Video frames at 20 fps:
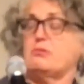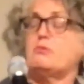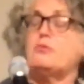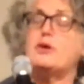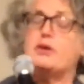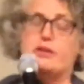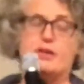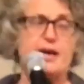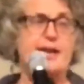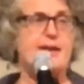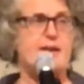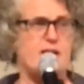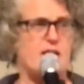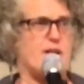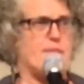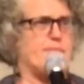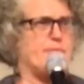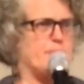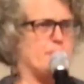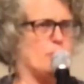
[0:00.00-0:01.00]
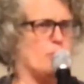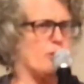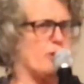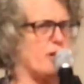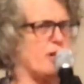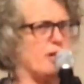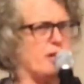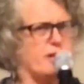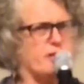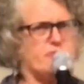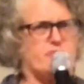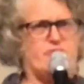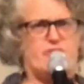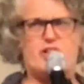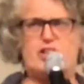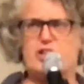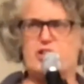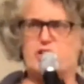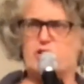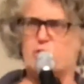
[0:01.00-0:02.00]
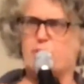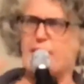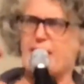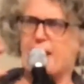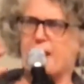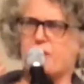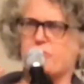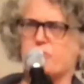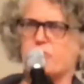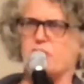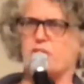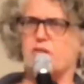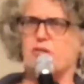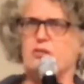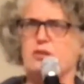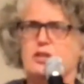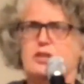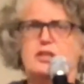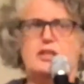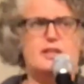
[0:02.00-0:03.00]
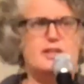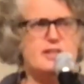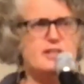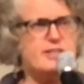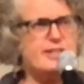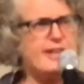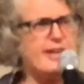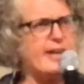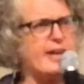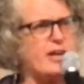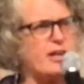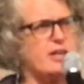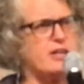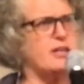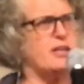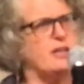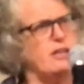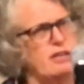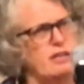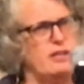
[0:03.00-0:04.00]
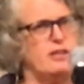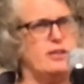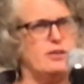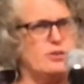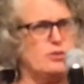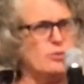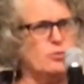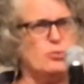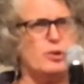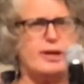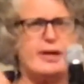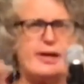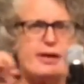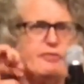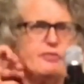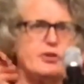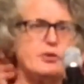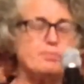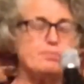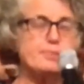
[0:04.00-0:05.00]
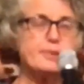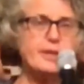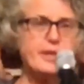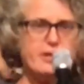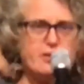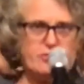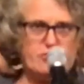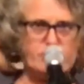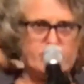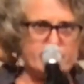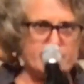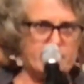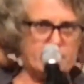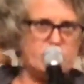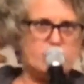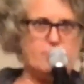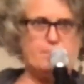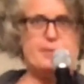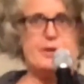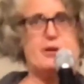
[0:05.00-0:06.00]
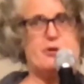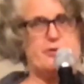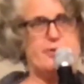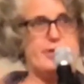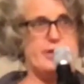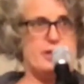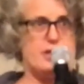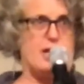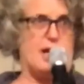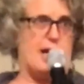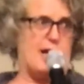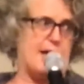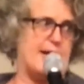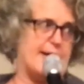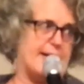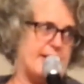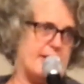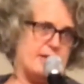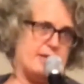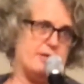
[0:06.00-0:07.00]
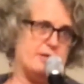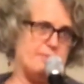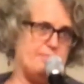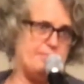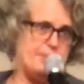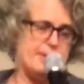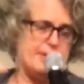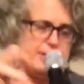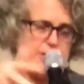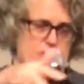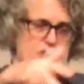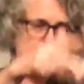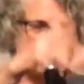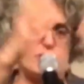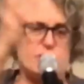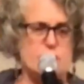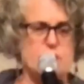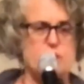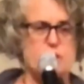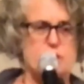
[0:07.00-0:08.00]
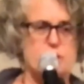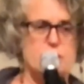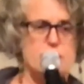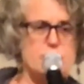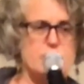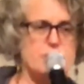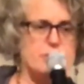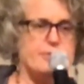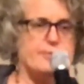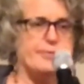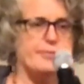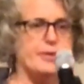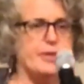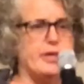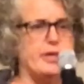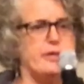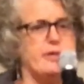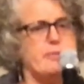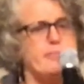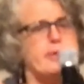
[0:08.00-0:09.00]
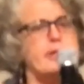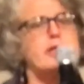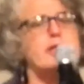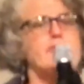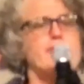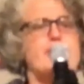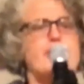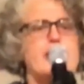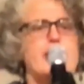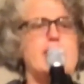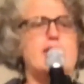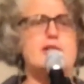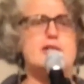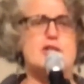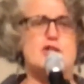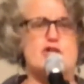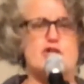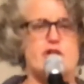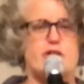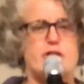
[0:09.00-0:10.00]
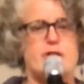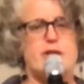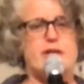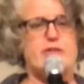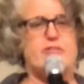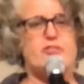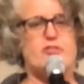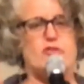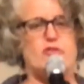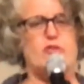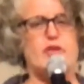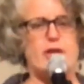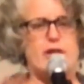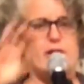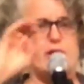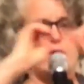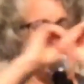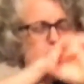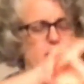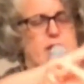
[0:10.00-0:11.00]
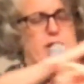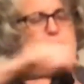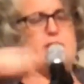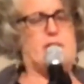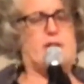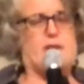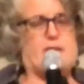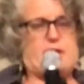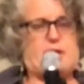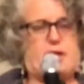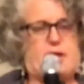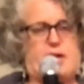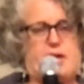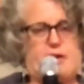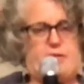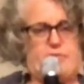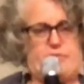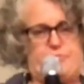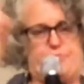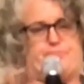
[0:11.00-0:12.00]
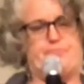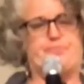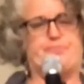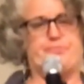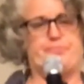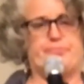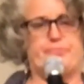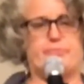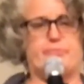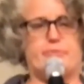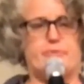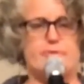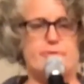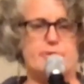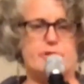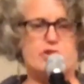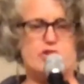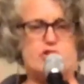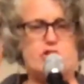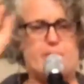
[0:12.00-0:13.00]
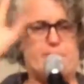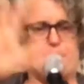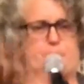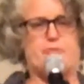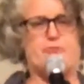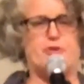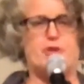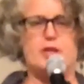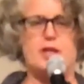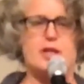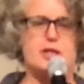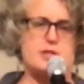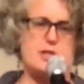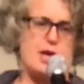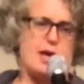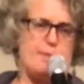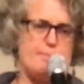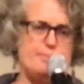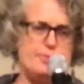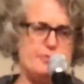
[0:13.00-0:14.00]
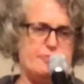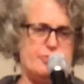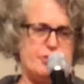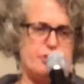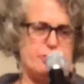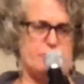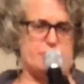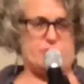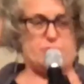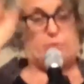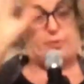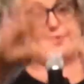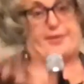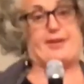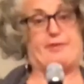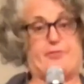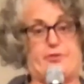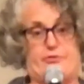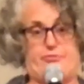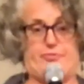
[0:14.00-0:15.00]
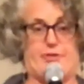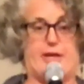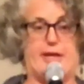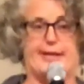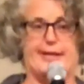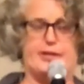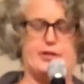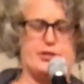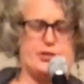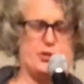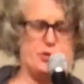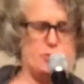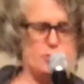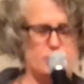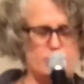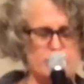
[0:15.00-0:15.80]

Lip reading: well, and a couple more, cunt, fuck you, asshole, dick, whatever, please disappear and die in a pitch in the middle of the ocean, sink, and have ships fall on top of you so you'll never find you.